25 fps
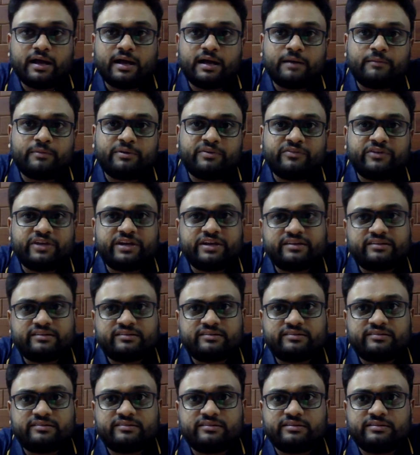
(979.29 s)
But
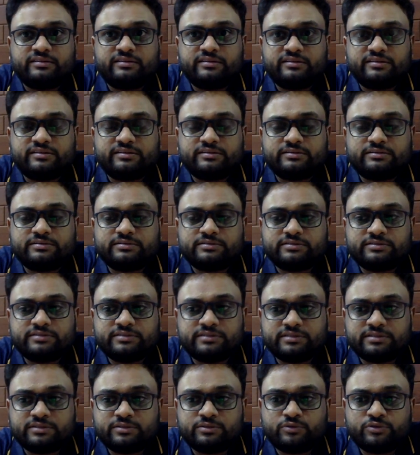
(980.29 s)
whereas the
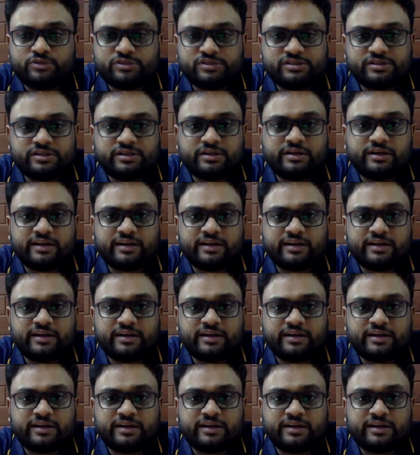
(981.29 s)
original